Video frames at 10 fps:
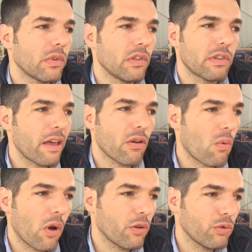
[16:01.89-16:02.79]
since I
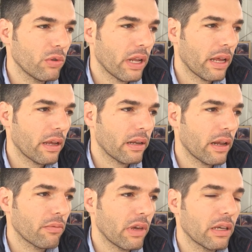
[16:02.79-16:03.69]
don't want to do that, I
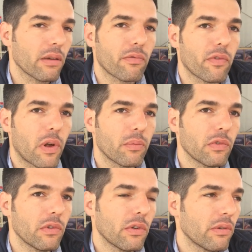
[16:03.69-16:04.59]
like making films.